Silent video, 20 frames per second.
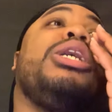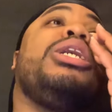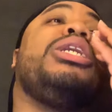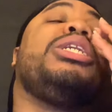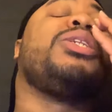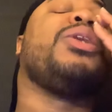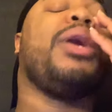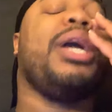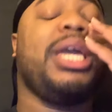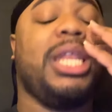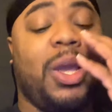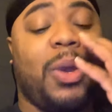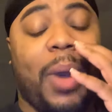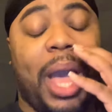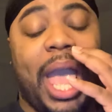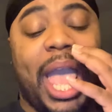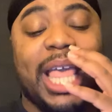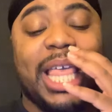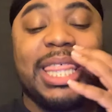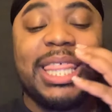So
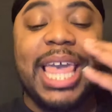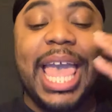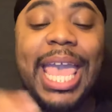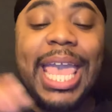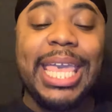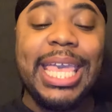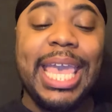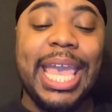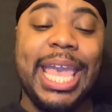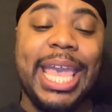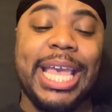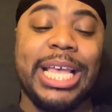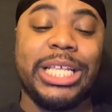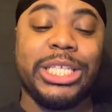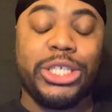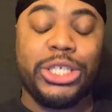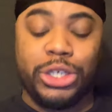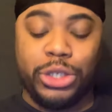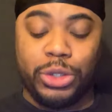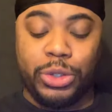anyway, they get
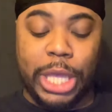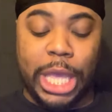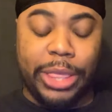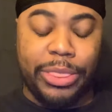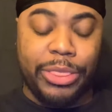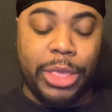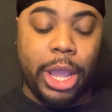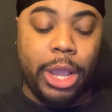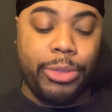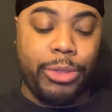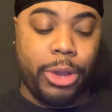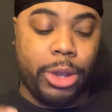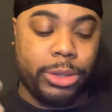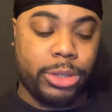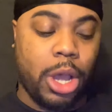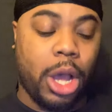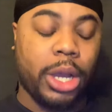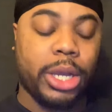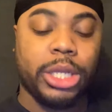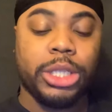into that. They're
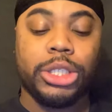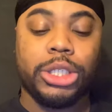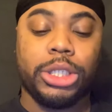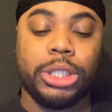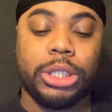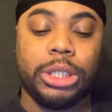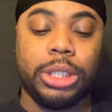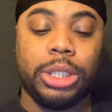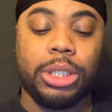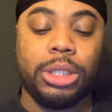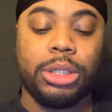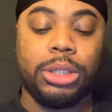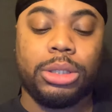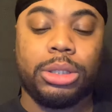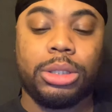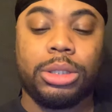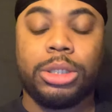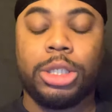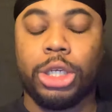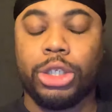talking to
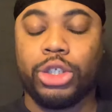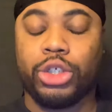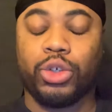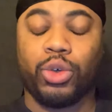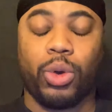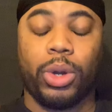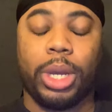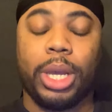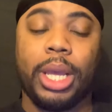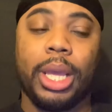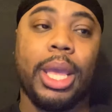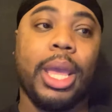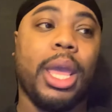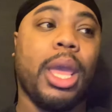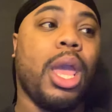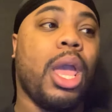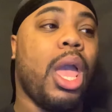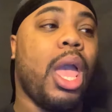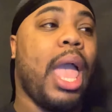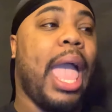Troy.
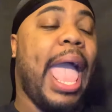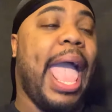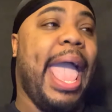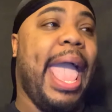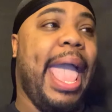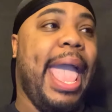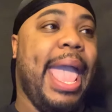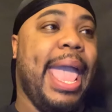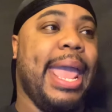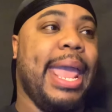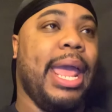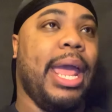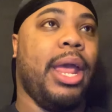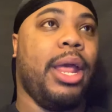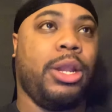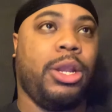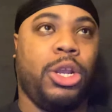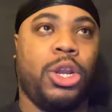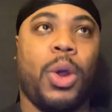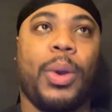
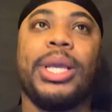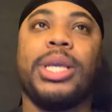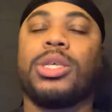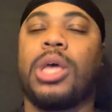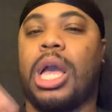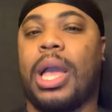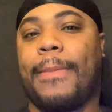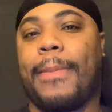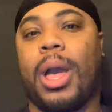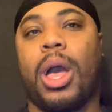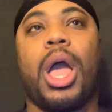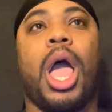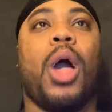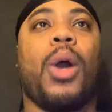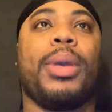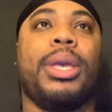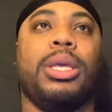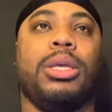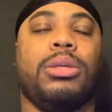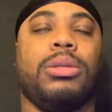And, you know, he's talking about
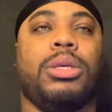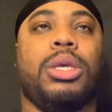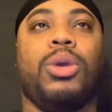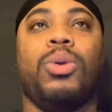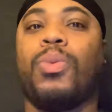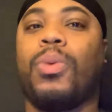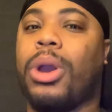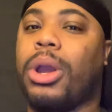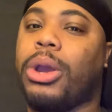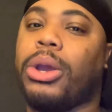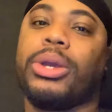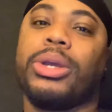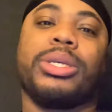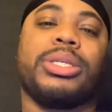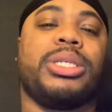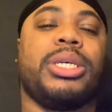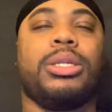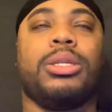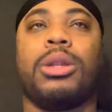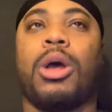how he
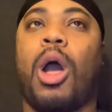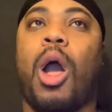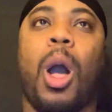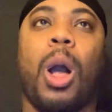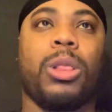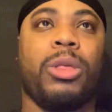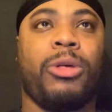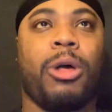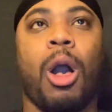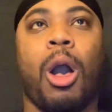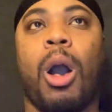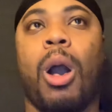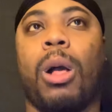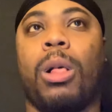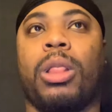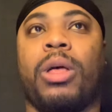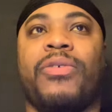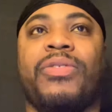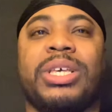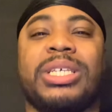works and
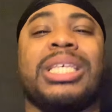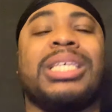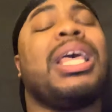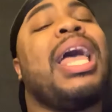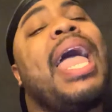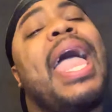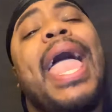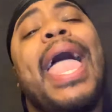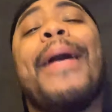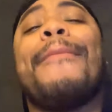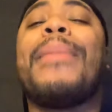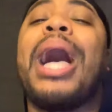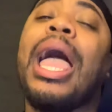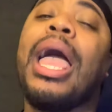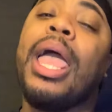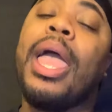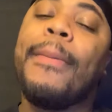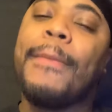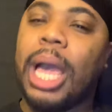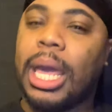all of this. And
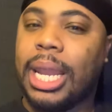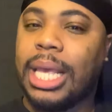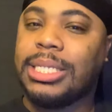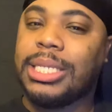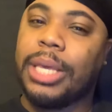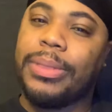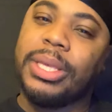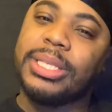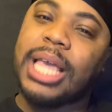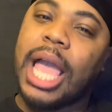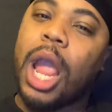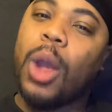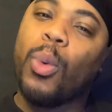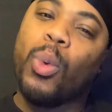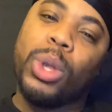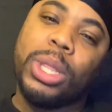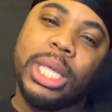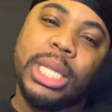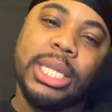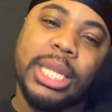might I say this, I
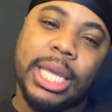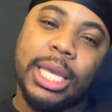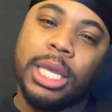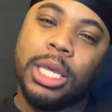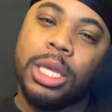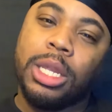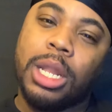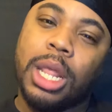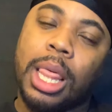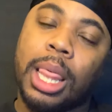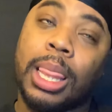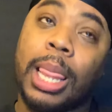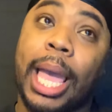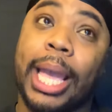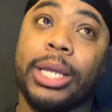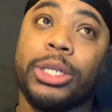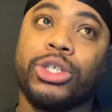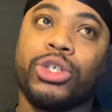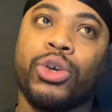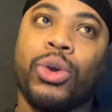really did
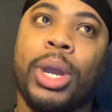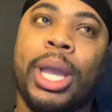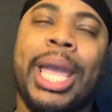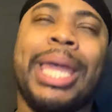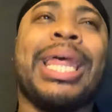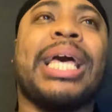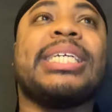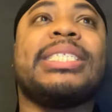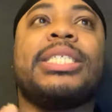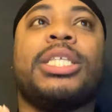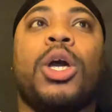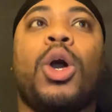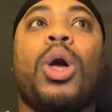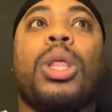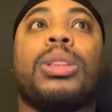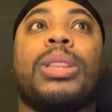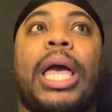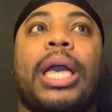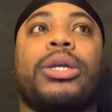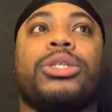like Troy, and I
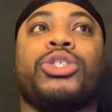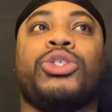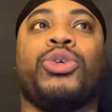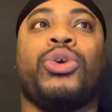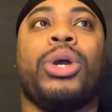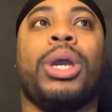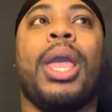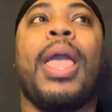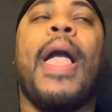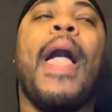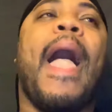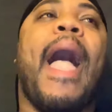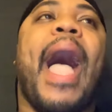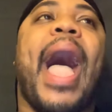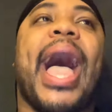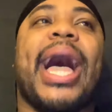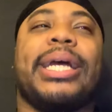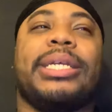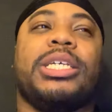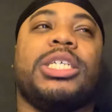still like Troy.
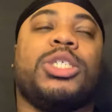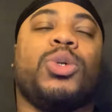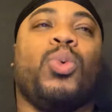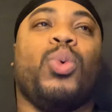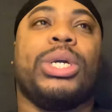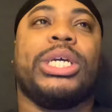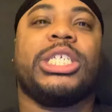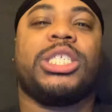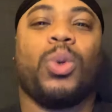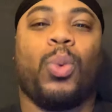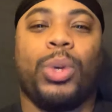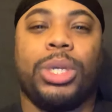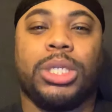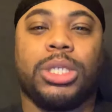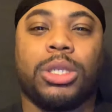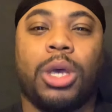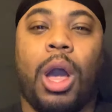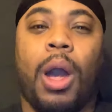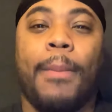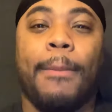I just wish we
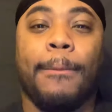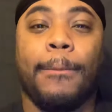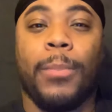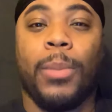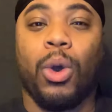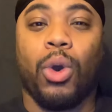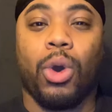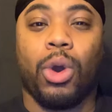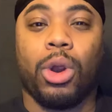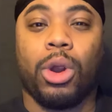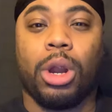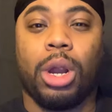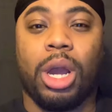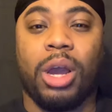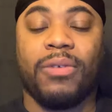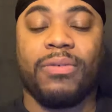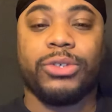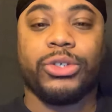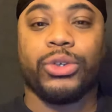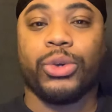saw more
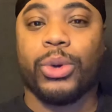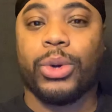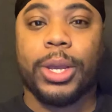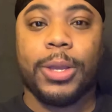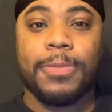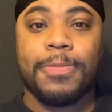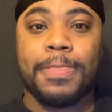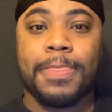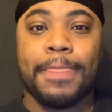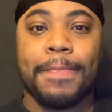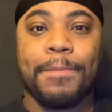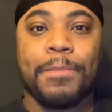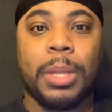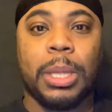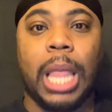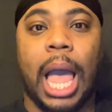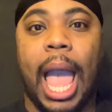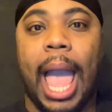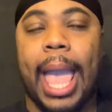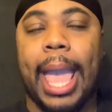of Troy.
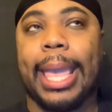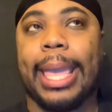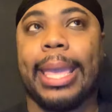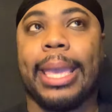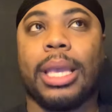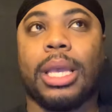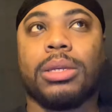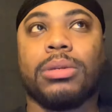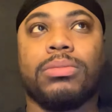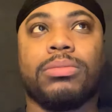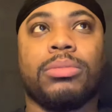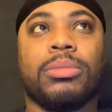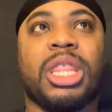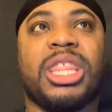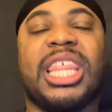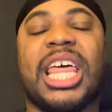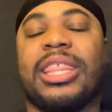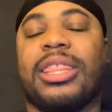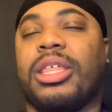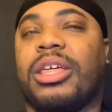Like,
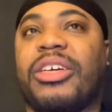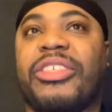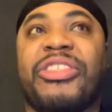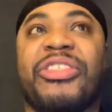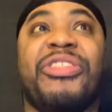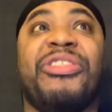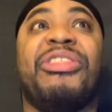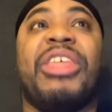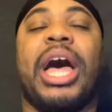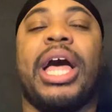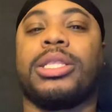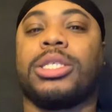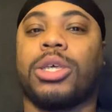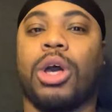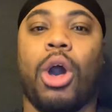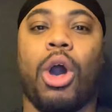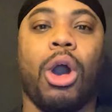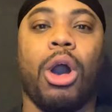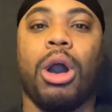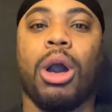that's
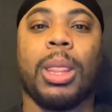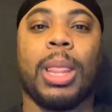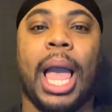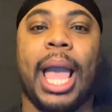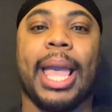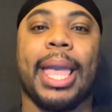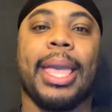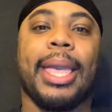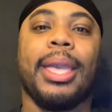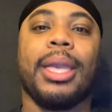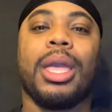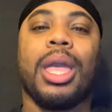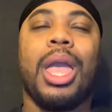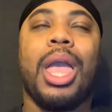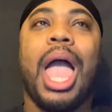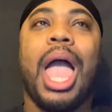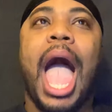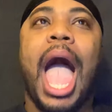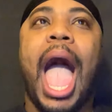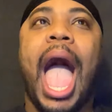all. Like,
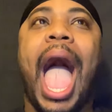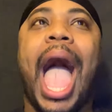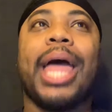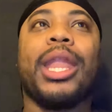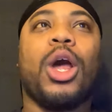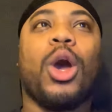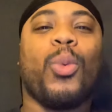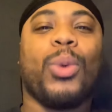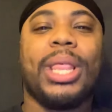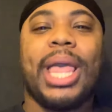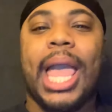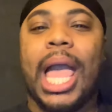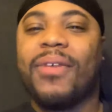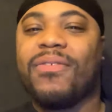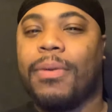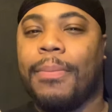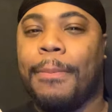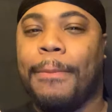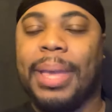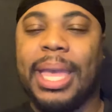I don't really have
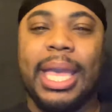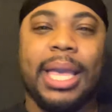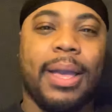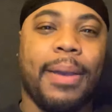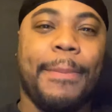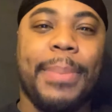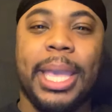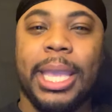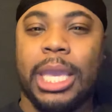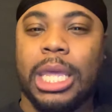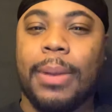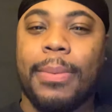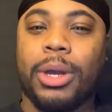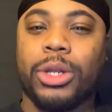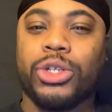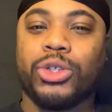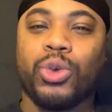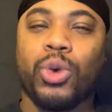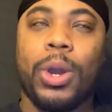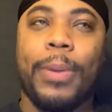a big opinion
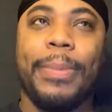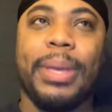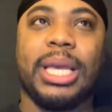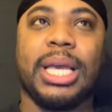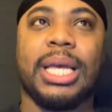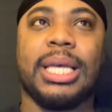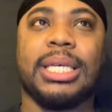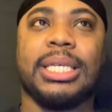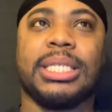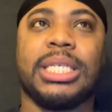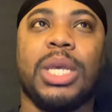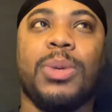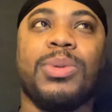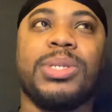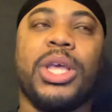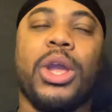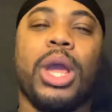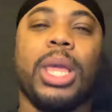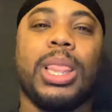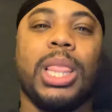about Troy because he was
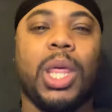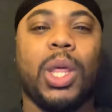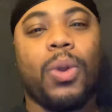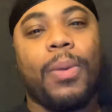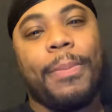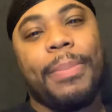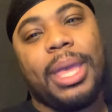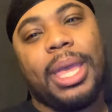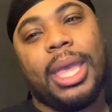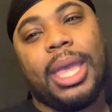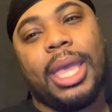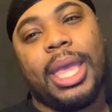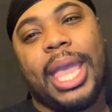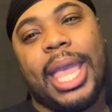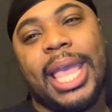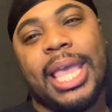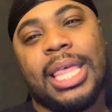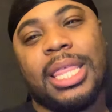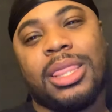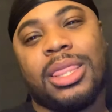there a little bit
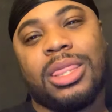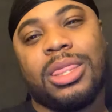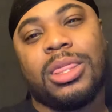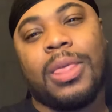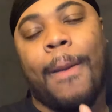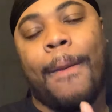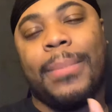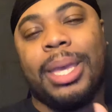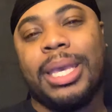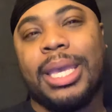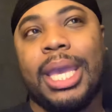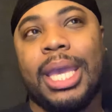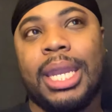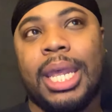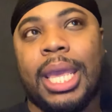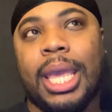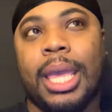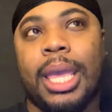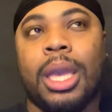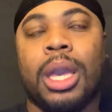in the
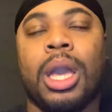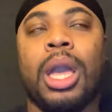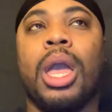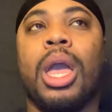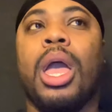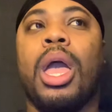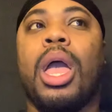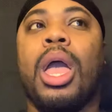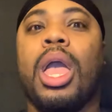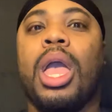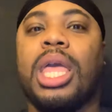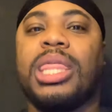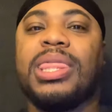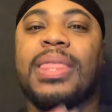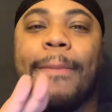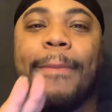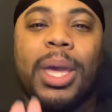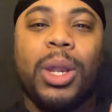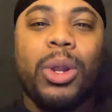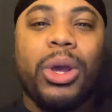beginning.
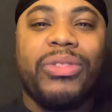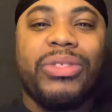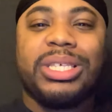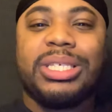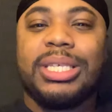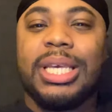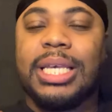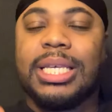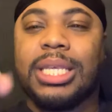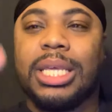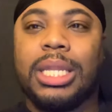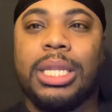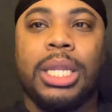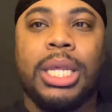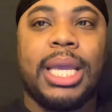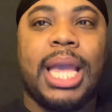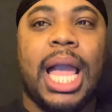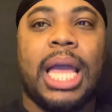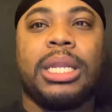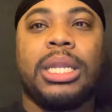The middle of the season,
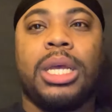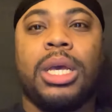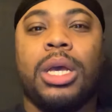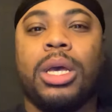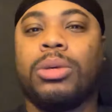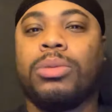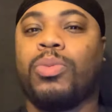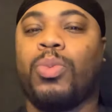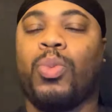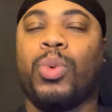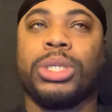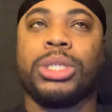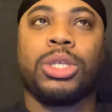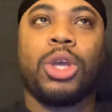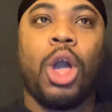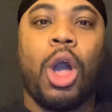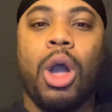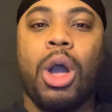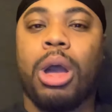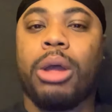he kind of was
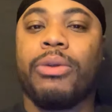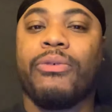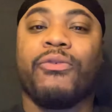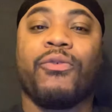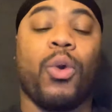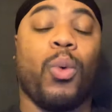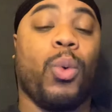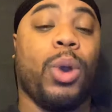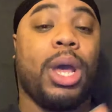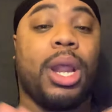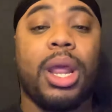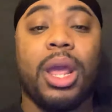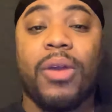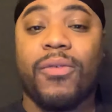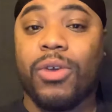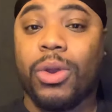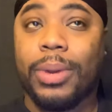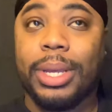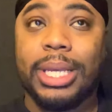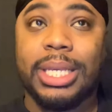gone for
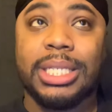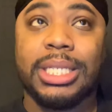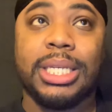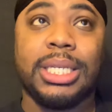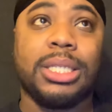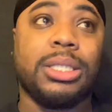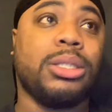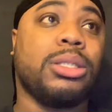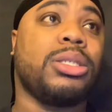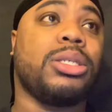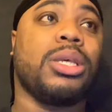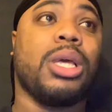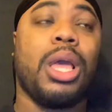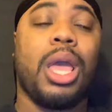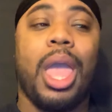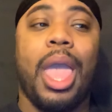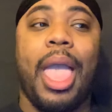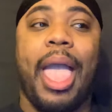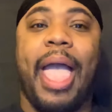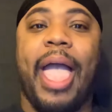whatever reasons.
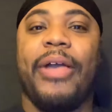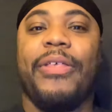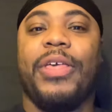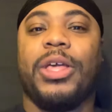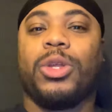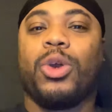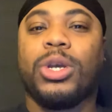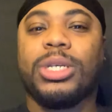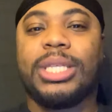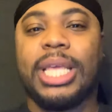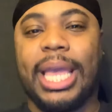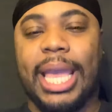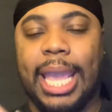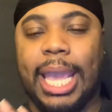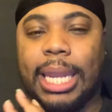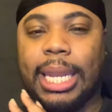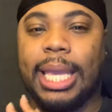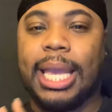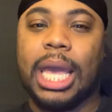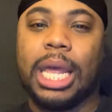And then towards the
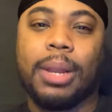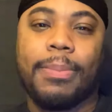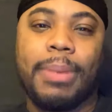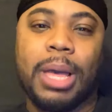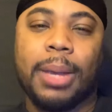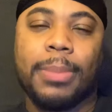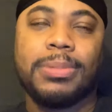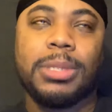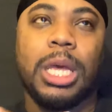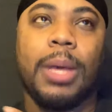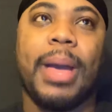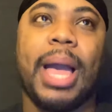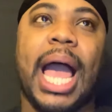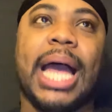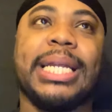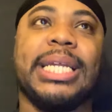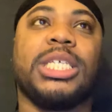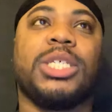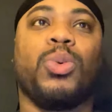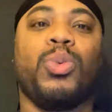end, he kind of popped up.
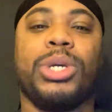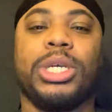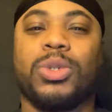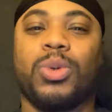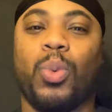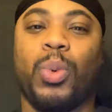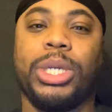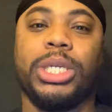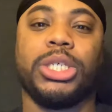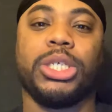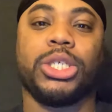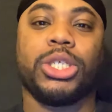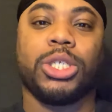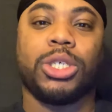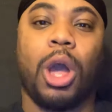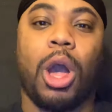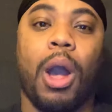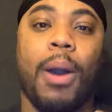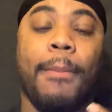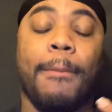I just wish we just
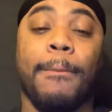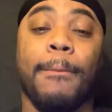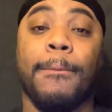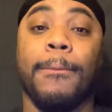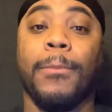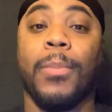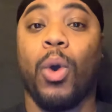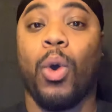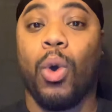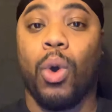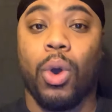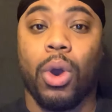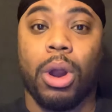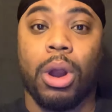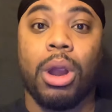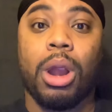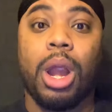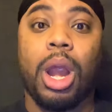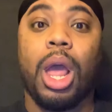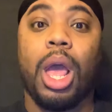saw
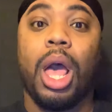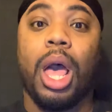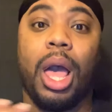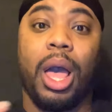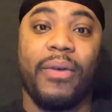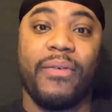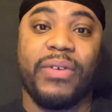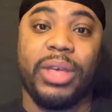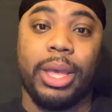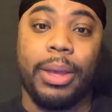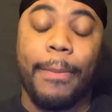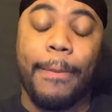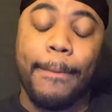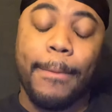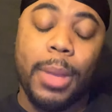more of him.